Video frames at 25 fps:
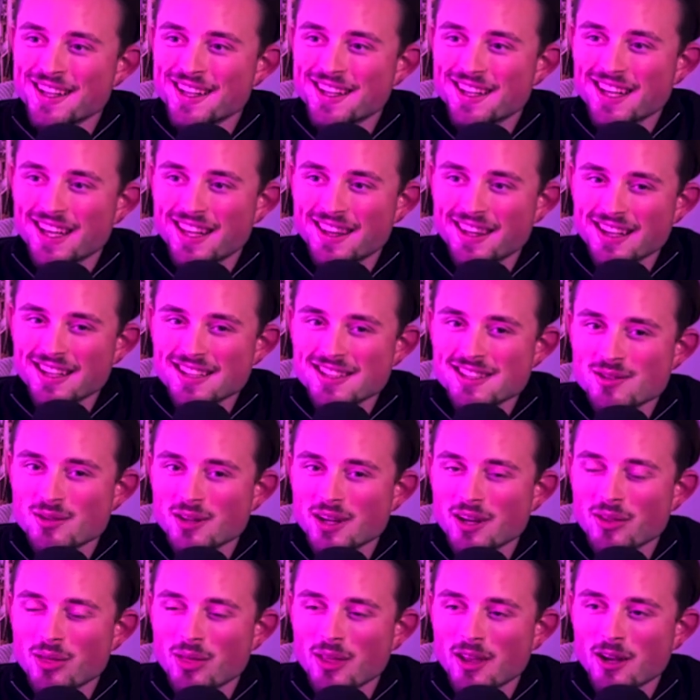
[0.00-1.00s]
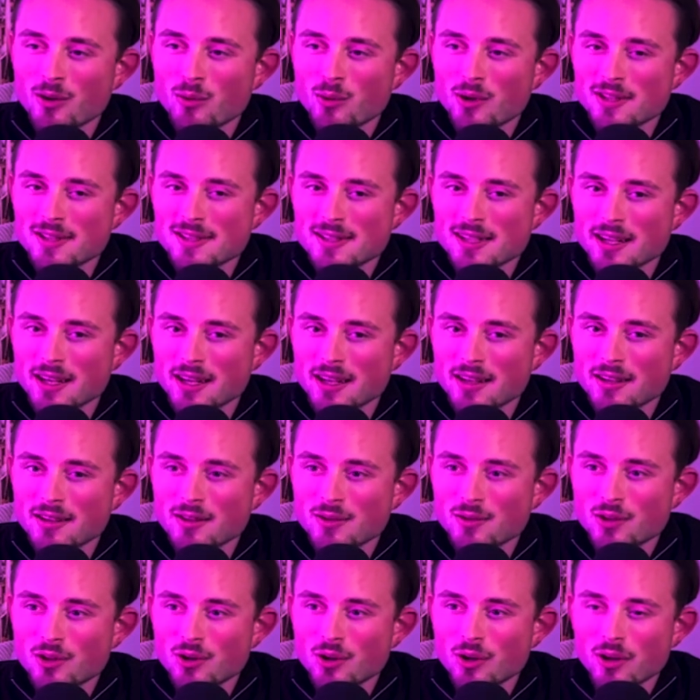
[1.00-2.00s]
And that's I think where it's
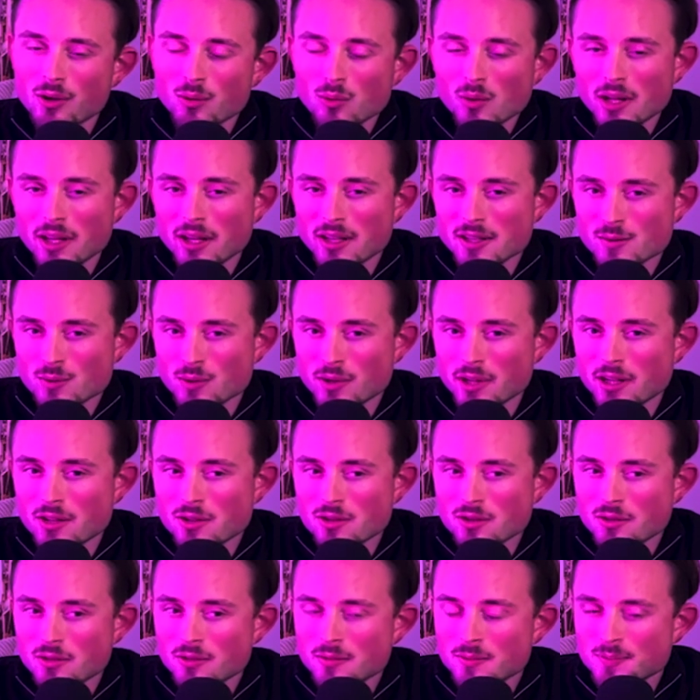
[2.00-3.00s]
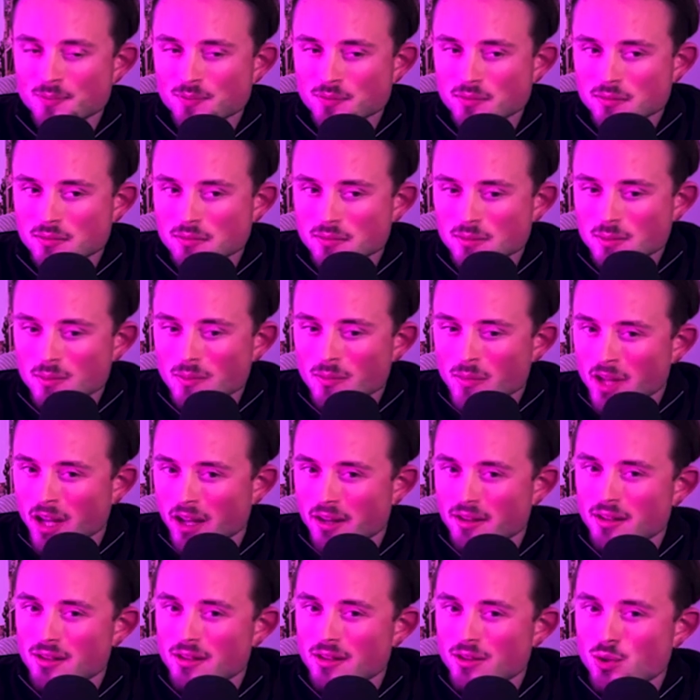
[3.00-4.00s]
like going really exponential. I
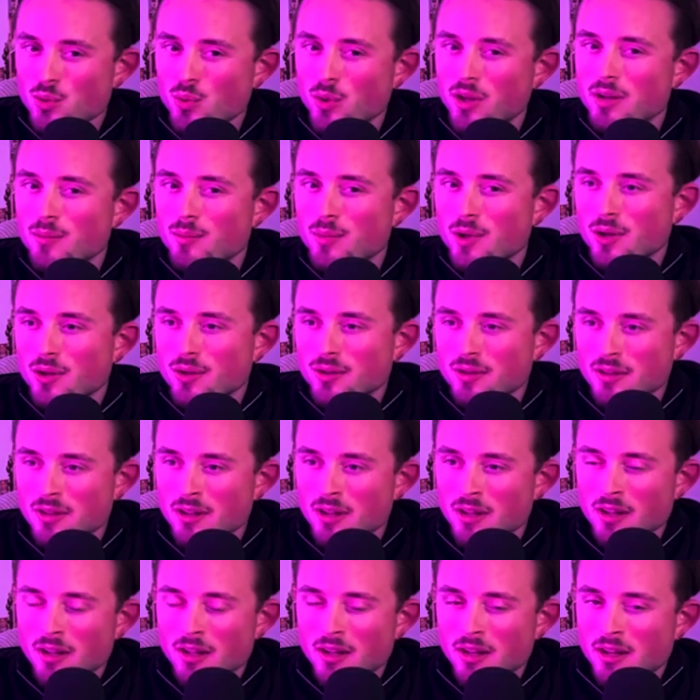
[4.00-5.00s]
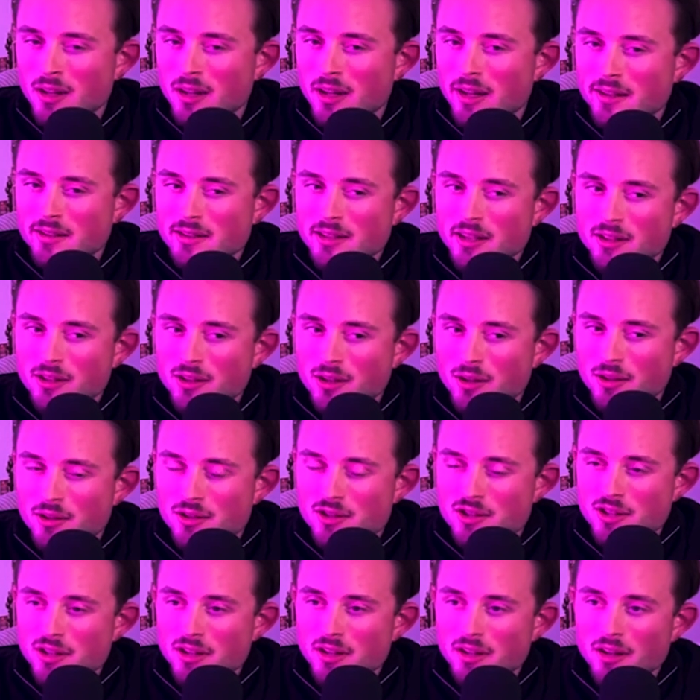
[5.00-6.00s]
did a tweet about like
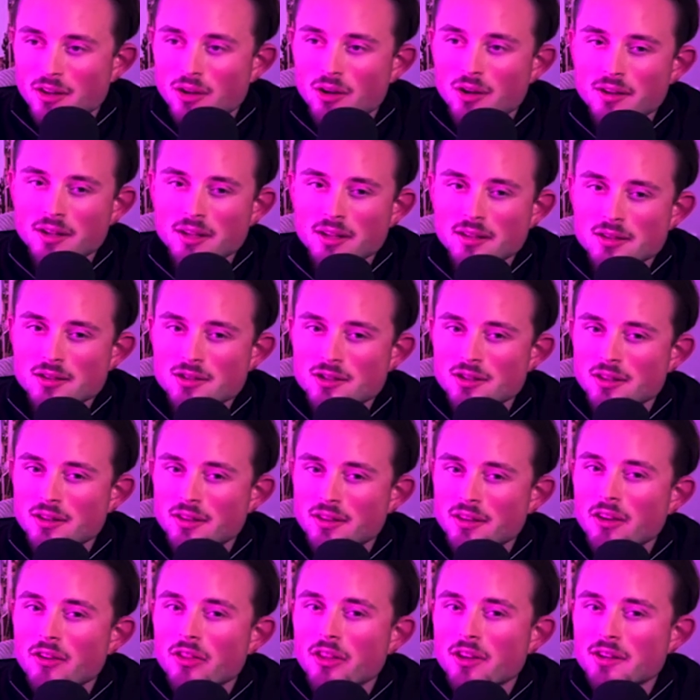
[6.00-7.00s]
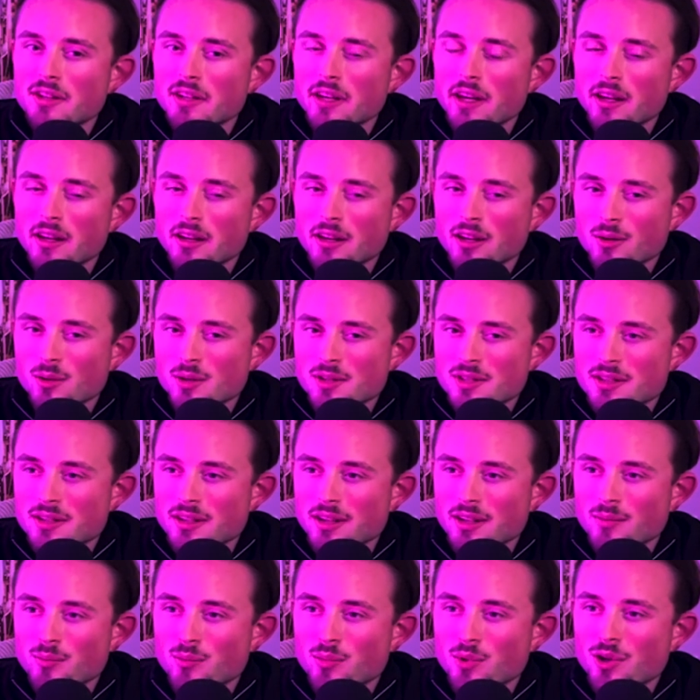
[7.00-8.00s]
technology and all that shit the other day, and I was
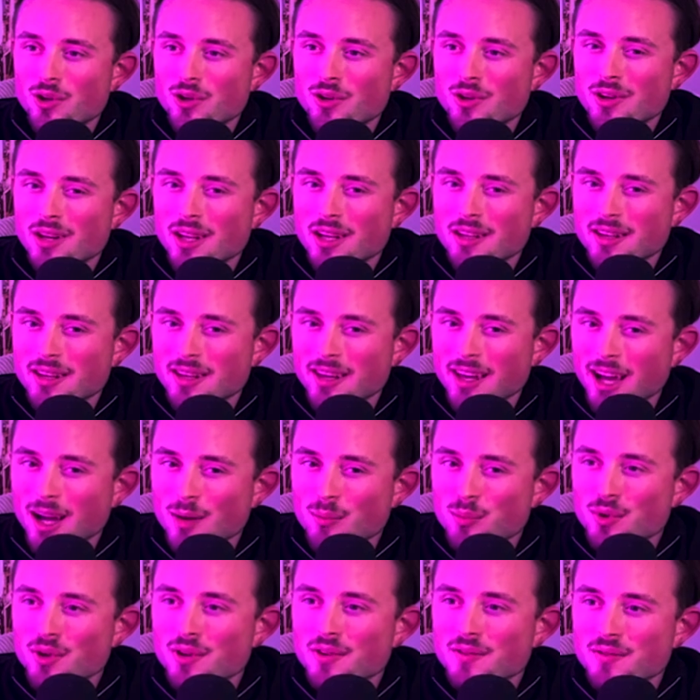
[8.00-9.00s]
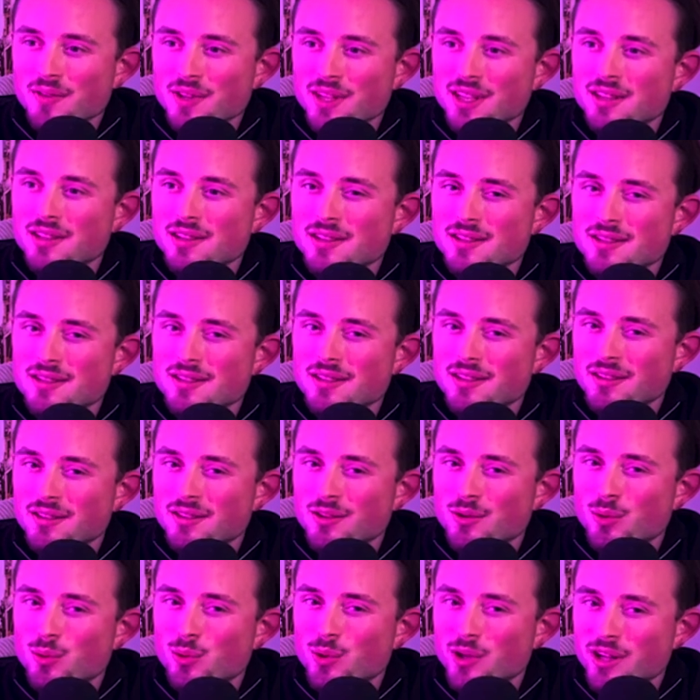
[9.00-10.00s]
like, bro, in like a couple of years
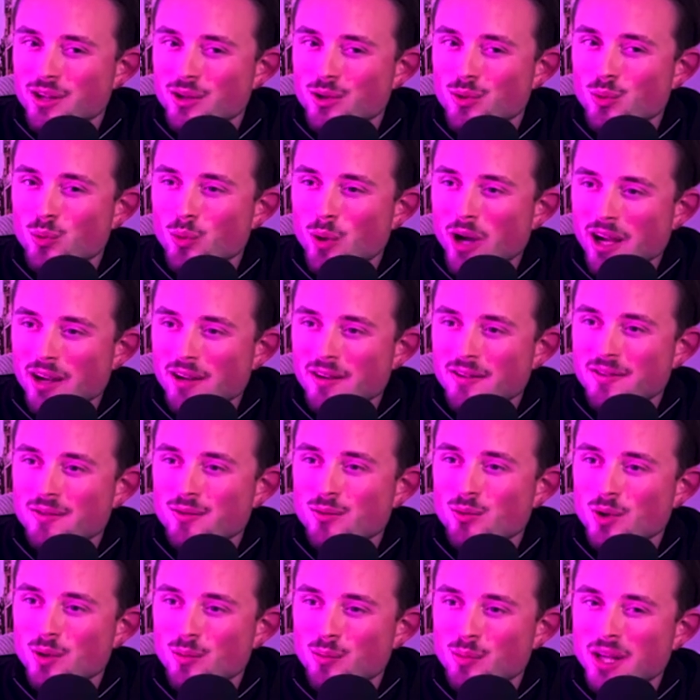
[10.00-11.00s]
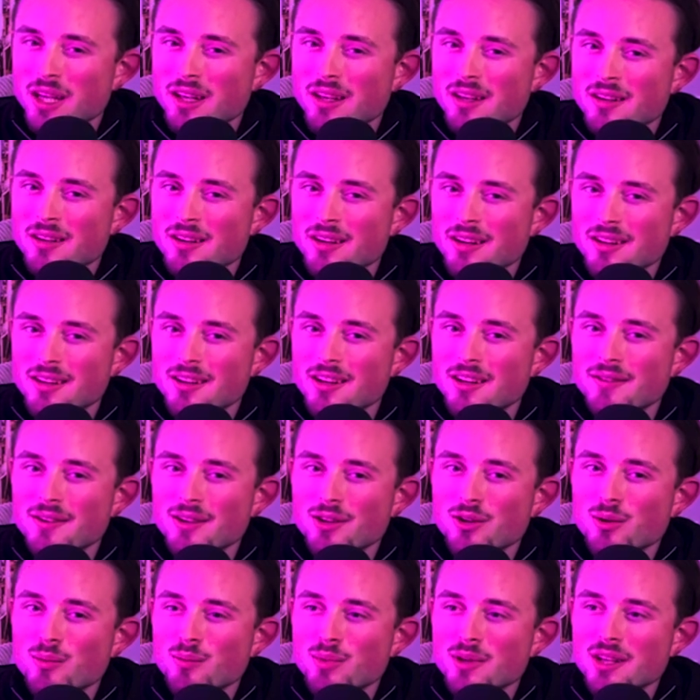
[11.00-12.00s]
the real wealth will be living
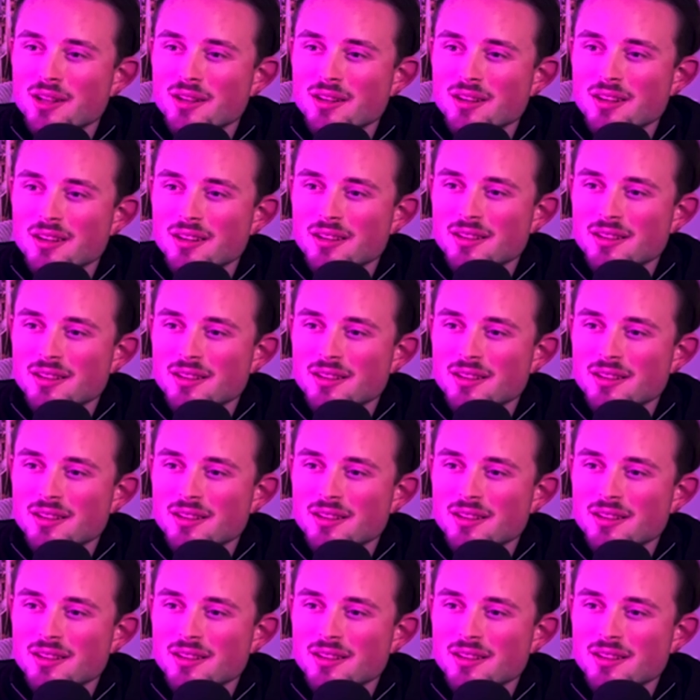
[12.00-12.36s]
completely